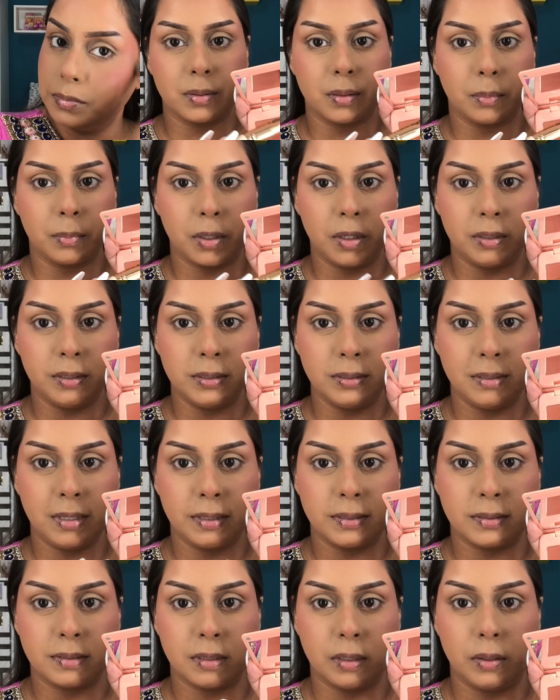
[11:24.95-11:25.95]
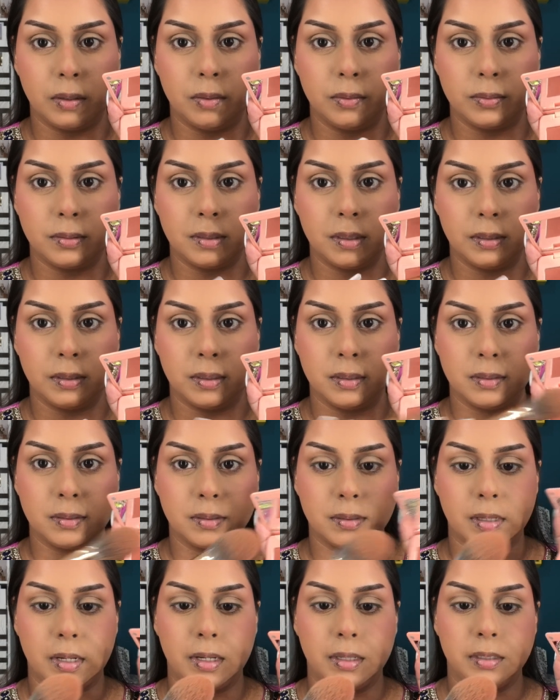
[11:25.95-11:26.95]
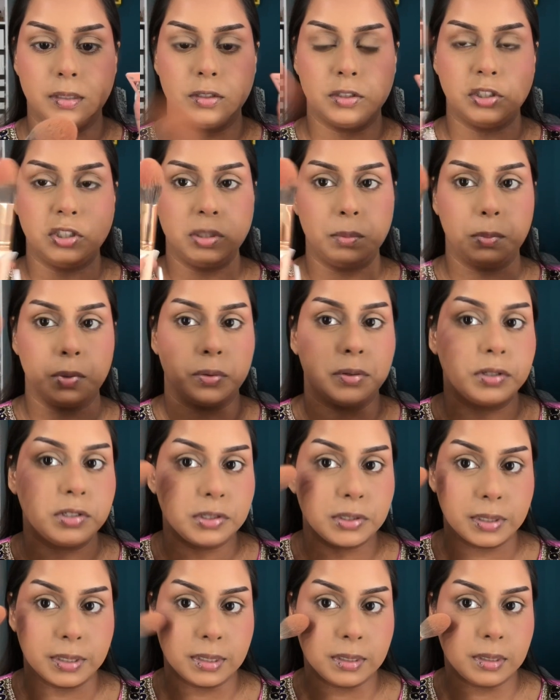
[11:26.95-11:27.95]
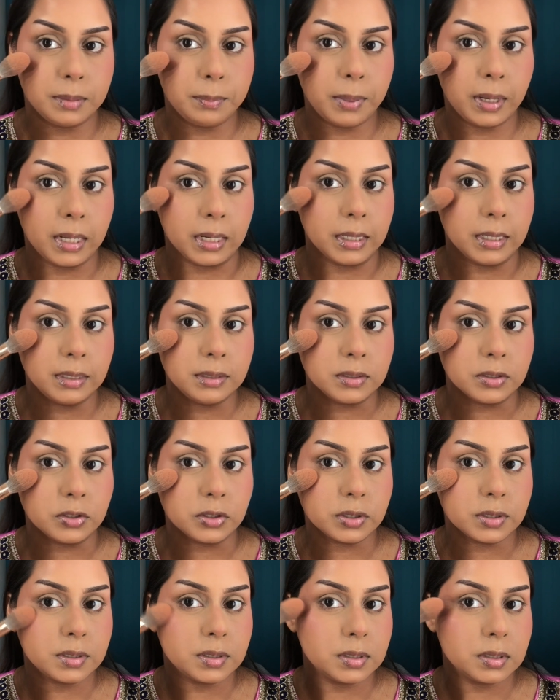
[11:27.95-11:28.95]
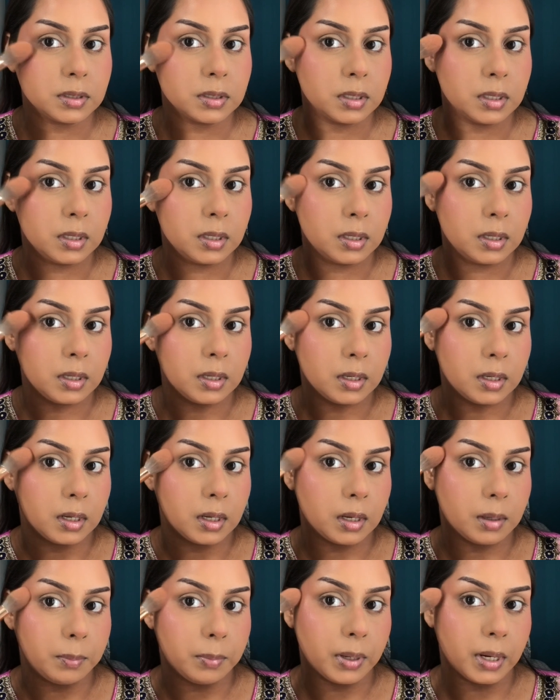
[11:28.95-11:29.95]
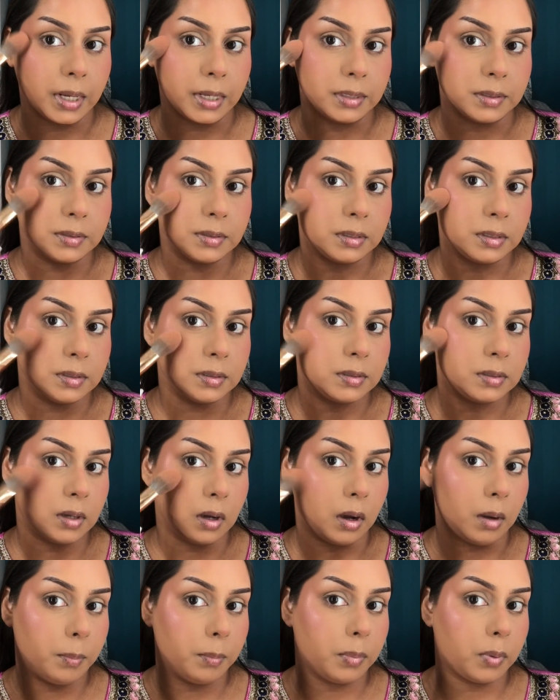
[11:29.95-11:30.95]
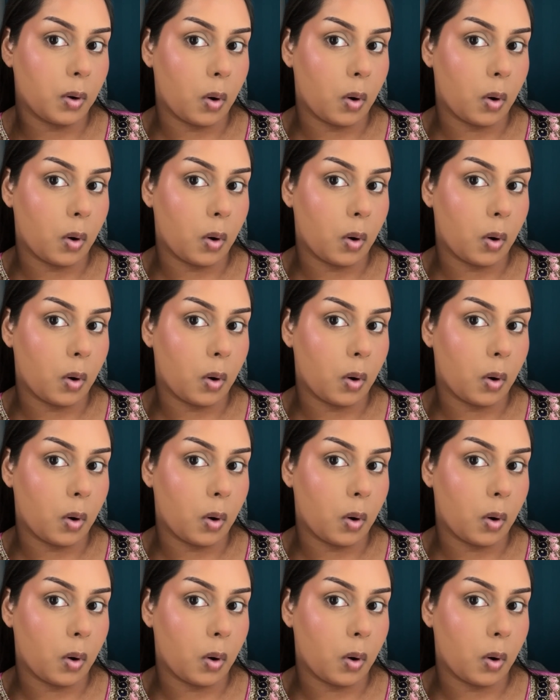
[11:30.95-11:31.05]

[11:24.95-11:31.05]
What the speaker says: I'm gonna test out this kind of shimmery shade in the palette and just apply it to the top.